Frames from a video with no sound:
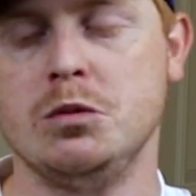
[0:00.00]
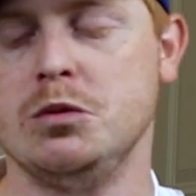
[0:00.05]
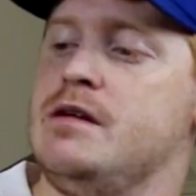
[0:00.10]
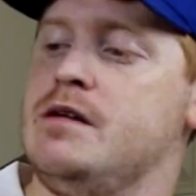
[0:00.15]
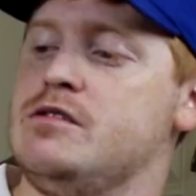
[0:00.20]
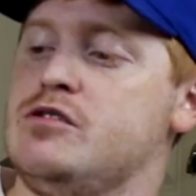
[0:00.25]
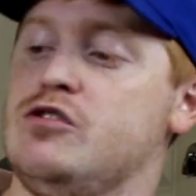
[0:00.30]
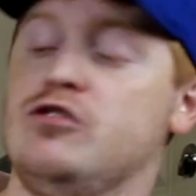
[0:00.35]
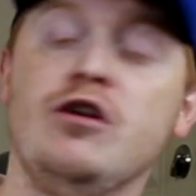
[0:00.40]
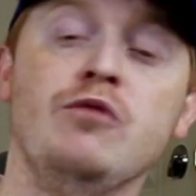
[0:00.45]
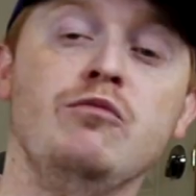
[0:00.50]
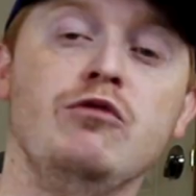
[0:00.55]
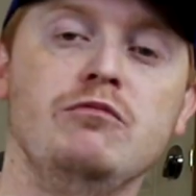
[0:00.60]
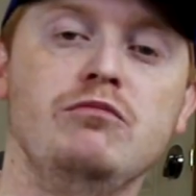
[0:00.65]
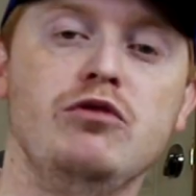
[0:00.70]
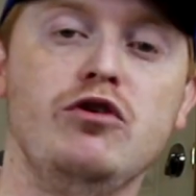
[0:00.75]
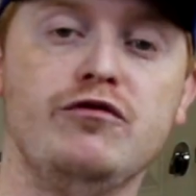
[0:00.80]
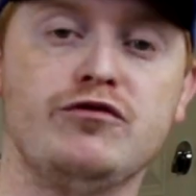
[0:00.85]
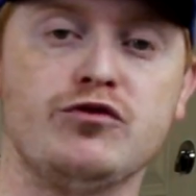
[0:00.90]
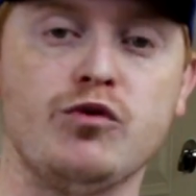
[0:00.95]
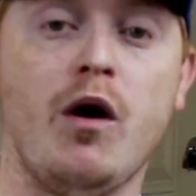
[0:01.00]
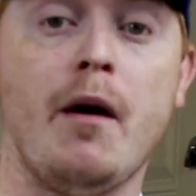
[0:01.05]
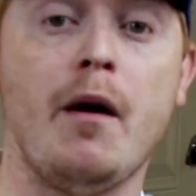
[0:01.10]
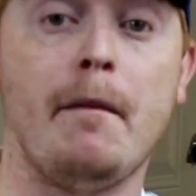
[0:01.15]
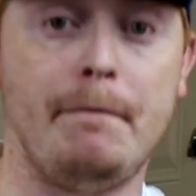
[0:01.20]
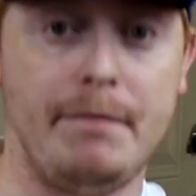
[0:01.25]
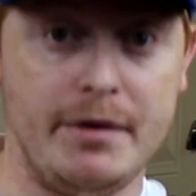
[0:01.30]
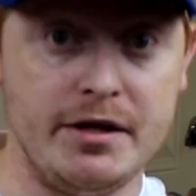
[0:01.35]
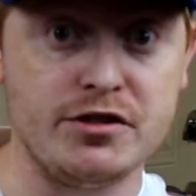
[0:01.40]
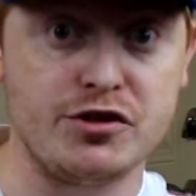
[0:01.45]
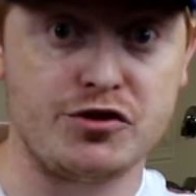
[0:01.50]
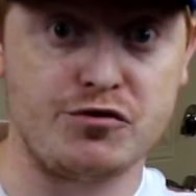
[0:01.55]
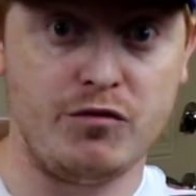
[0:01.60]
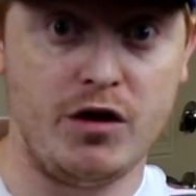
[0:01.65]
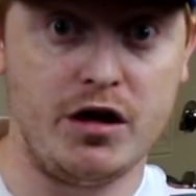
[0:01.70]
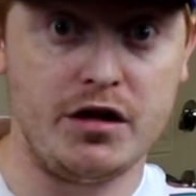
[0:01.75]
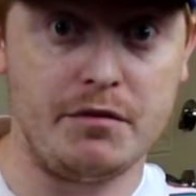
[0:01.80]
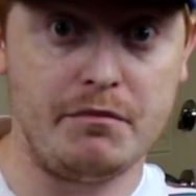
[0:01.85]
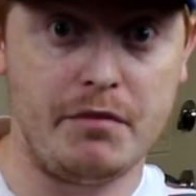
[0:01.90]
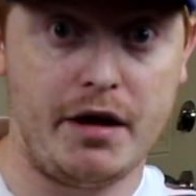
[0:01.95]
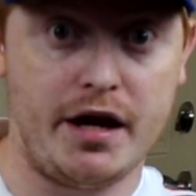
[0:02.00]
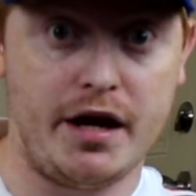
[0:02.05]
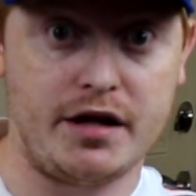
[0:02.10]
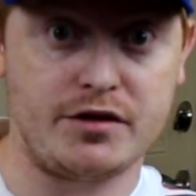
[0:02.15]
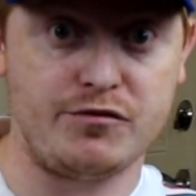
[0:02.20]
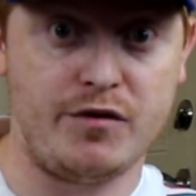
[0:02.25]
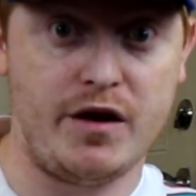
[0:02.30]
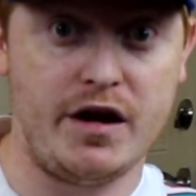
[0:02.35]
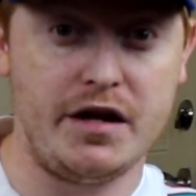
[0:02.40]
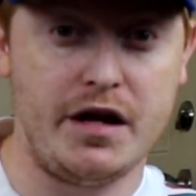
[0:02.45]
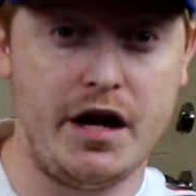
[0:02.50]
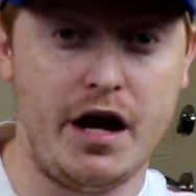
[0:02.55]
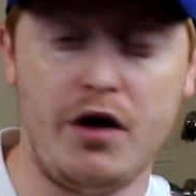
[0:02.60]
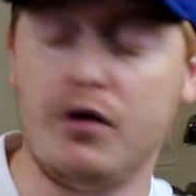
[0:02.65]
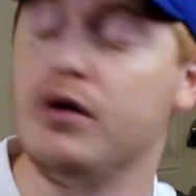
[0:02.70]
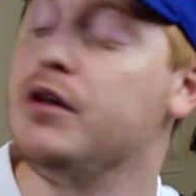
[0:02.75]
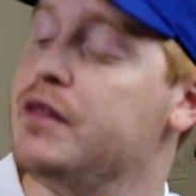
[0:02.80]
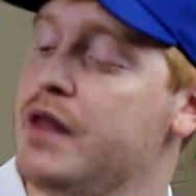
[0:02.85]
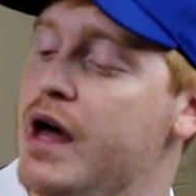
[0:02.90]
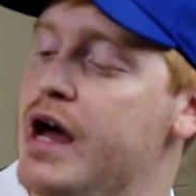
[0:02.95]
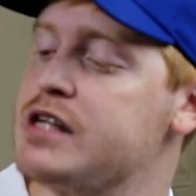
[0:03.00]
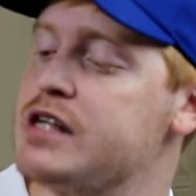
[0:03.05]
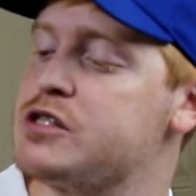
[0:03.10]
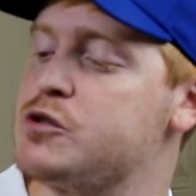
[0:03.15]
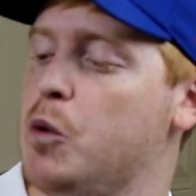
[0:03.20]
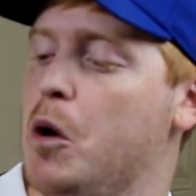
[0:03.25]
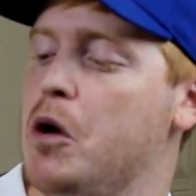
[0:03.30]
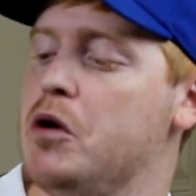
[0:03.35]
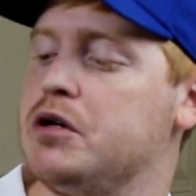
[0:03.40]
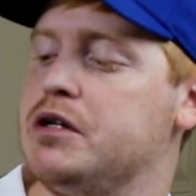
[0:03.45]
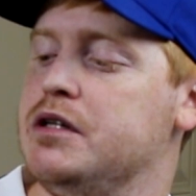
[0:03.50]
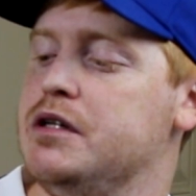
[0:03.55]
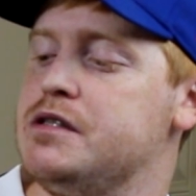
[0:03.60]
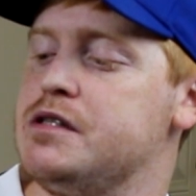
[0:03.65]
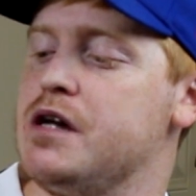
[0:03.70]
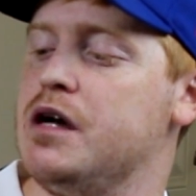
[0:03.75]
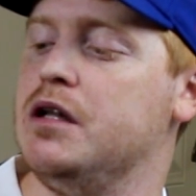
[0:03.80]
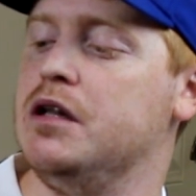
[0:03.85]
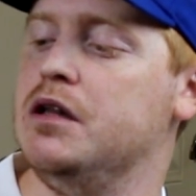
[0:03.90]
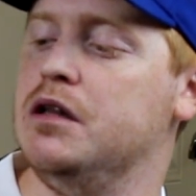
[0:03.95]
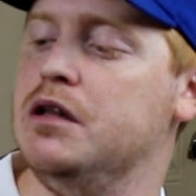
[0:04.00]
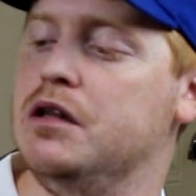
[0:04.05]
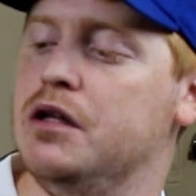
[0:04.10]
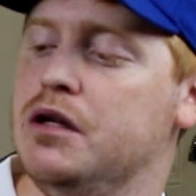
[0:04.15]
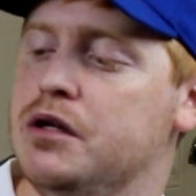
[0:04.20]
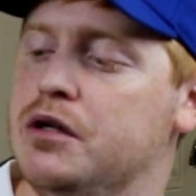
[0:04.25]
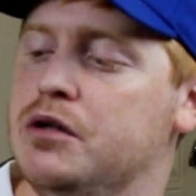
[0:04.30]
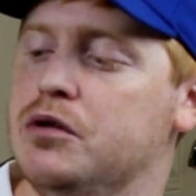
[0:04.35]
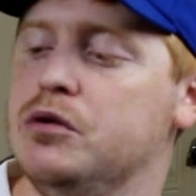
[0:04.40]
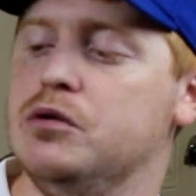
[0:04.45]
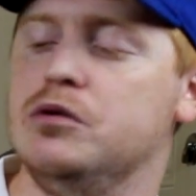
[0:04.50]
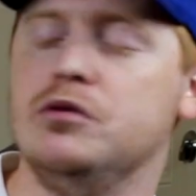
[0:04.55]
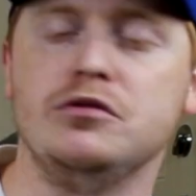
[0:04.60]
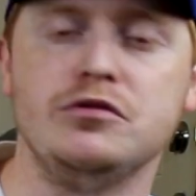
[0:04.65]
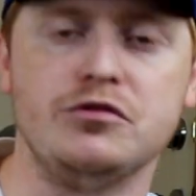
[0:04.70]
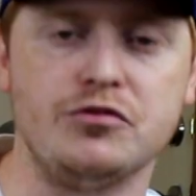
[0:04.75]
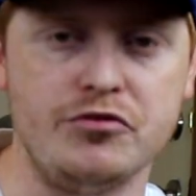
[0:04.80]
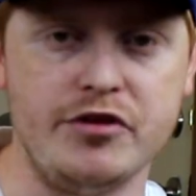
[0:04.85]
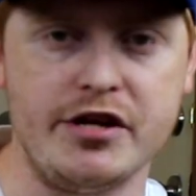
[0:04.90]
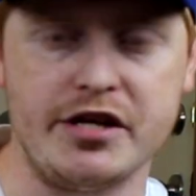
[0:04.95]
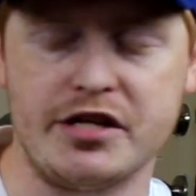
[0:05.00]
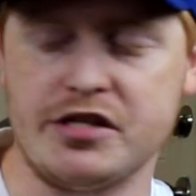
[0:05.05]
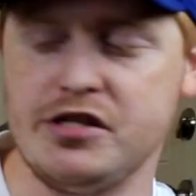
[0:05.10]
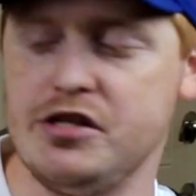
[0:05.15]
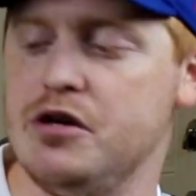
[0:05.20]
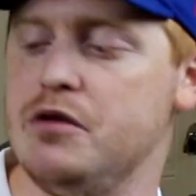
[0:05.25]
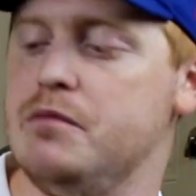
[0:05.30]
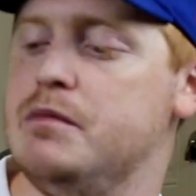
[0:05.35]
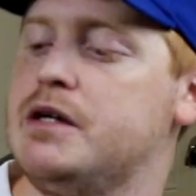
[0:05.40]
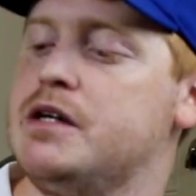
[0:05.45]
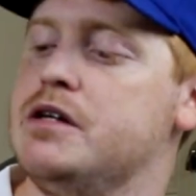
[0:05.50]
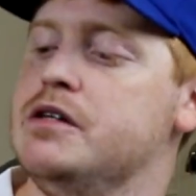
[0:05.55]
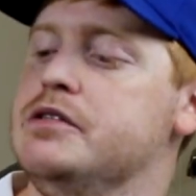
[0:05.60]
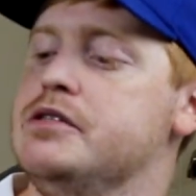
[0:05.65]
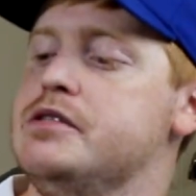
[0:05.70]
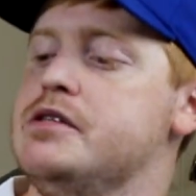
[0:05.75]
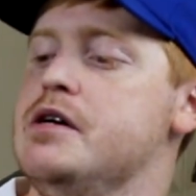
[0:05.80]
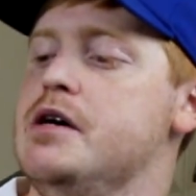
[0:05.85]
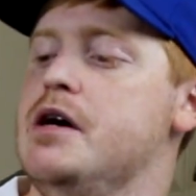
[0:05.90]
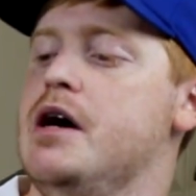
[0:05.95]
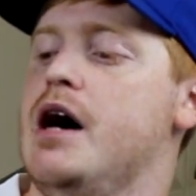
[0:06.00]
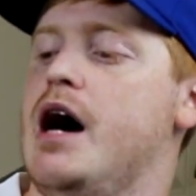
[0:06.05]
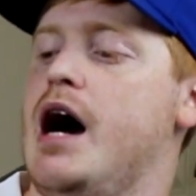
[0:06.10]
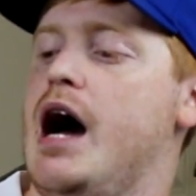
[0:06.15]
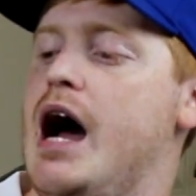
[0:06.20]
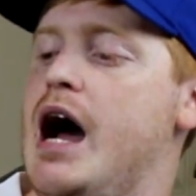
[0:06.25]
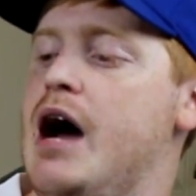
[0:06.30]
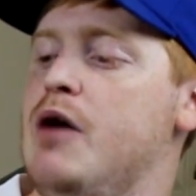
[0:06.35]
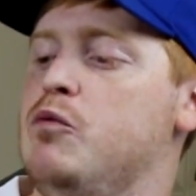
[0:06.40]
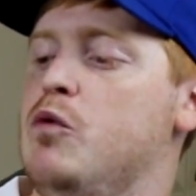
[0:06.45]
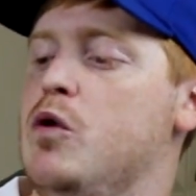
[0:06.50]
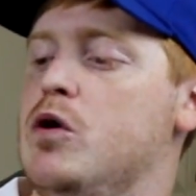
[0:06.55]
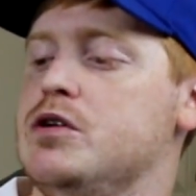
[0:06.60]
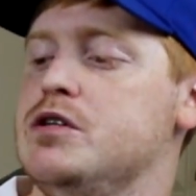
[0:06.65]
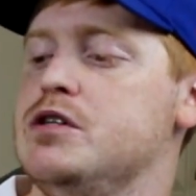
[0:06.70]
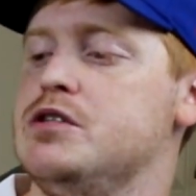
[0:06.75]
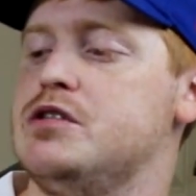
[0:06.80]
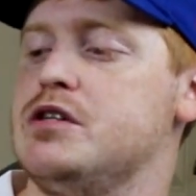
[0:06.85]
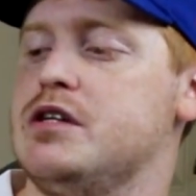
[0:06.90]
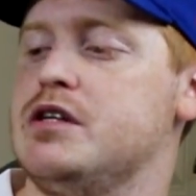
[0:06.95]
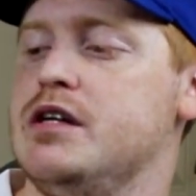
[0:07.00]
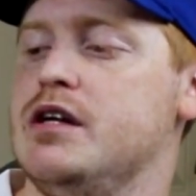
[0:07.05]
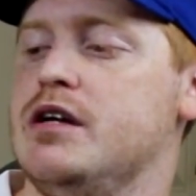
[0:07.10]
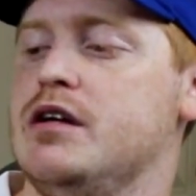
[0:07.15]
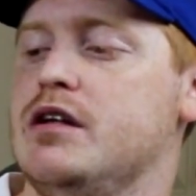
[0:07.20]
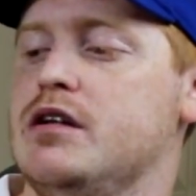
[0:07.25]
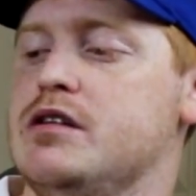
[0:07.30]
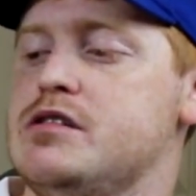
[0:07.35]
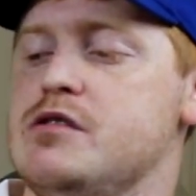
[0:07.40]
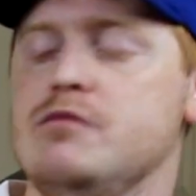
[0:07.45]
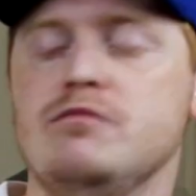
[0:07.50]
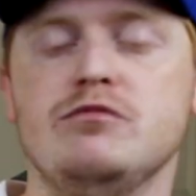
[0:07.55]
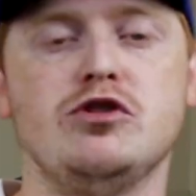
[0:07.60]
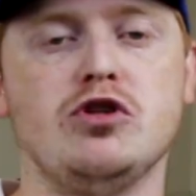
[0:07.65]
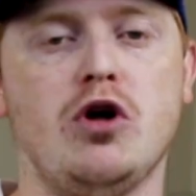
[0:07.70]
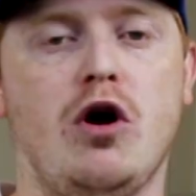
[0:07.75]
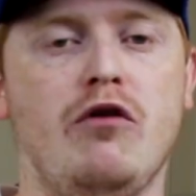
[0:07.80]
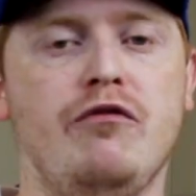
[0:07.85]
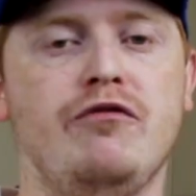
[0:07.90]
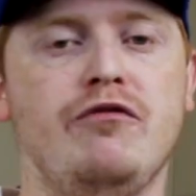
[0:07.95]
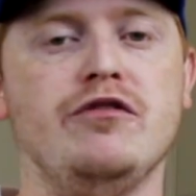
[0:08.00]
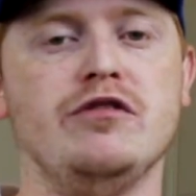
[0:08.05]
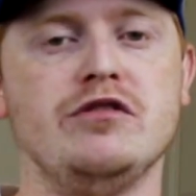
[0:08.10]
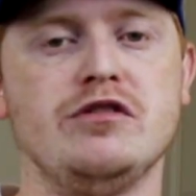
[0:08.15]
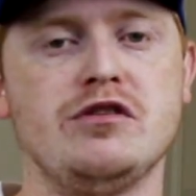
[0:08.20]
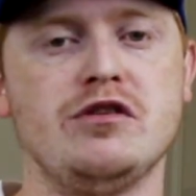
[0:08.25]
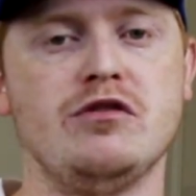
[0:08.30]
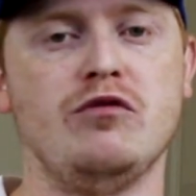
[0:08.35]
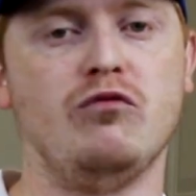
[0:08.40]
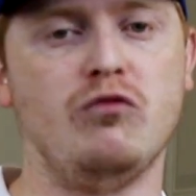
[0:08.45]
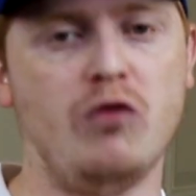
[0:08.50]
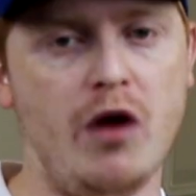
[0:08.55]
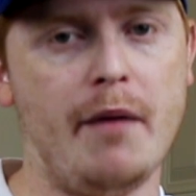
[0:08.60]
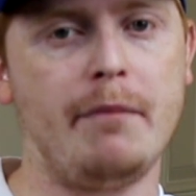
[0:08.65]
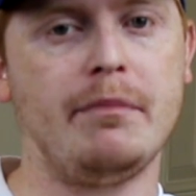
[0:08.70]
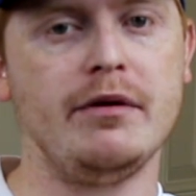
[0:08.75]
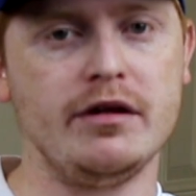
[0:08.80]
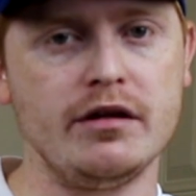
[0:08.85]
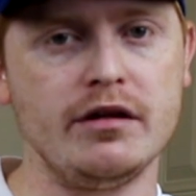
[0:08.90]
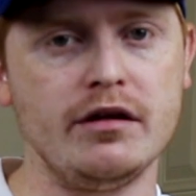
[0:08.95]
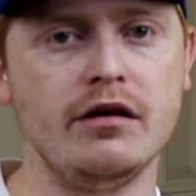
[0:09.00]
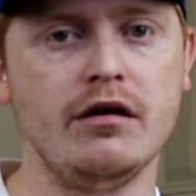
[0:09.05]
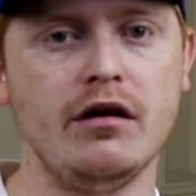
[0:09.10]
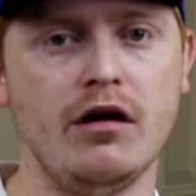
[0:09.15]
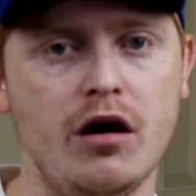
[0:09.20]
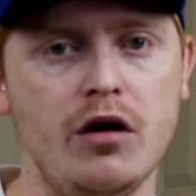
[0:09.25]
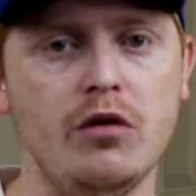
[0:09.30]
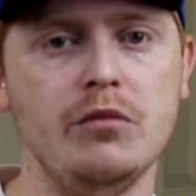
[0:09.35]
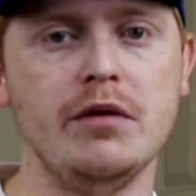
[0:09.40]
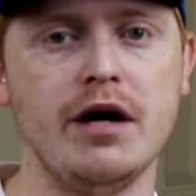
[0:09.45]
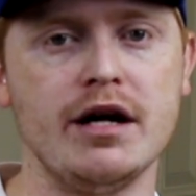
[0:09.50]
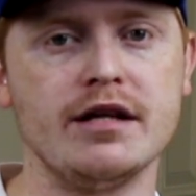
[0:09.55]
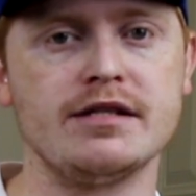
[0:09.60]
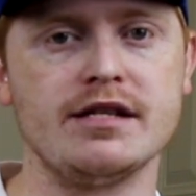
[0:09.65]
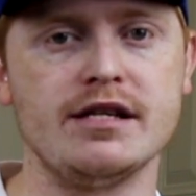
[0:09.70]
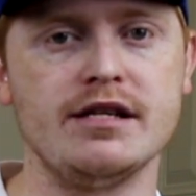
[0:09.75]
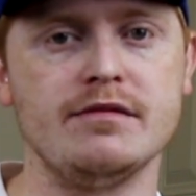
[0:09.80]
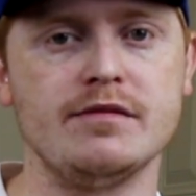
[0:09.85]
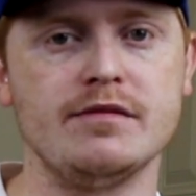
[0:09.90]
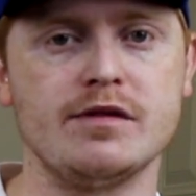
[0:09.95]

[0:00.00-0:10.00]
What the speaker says: So then we move to our bench running backs right now, and that's where it gets a little trickier, because I wanted to get some Dolphins repping on my team.